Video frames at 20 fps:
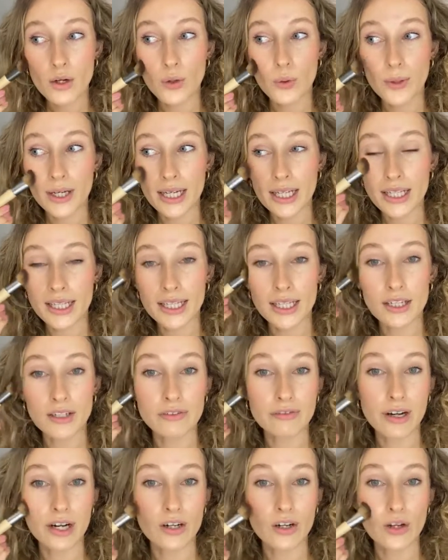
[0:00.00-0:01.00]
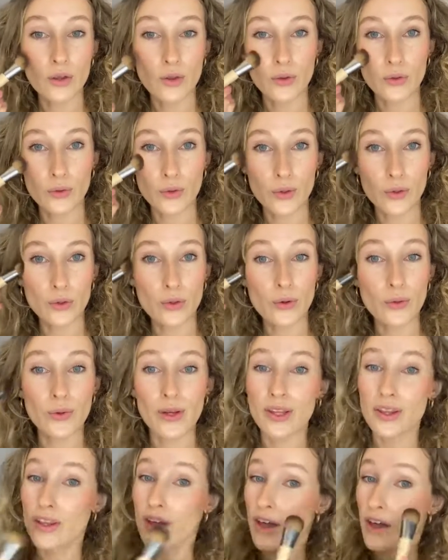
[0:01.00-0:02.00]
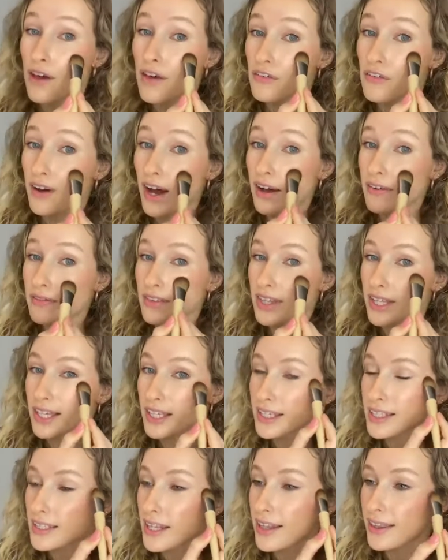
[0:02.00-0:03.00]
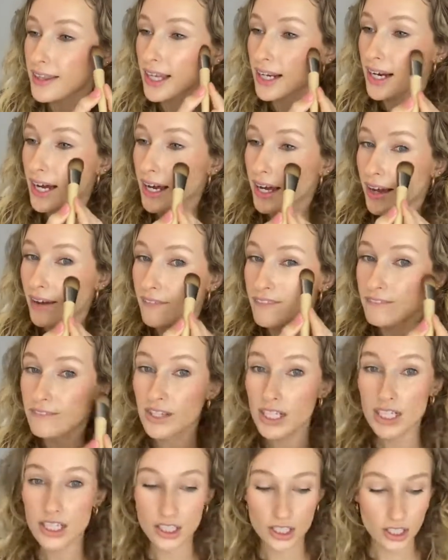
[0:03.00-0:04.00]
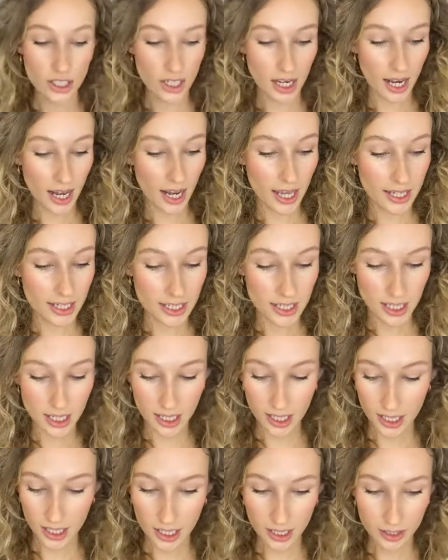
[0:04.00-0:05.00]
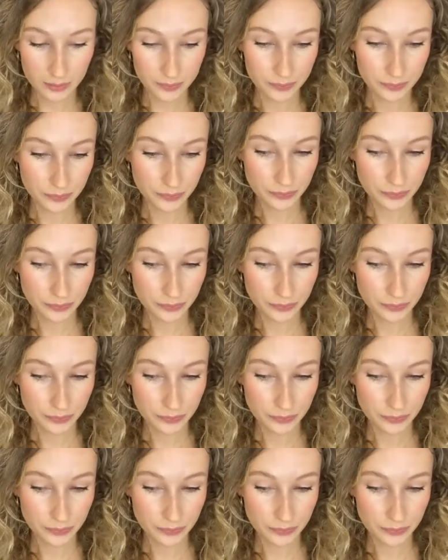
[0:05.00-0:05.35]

Quickly run through with 5 things that I have finished lately.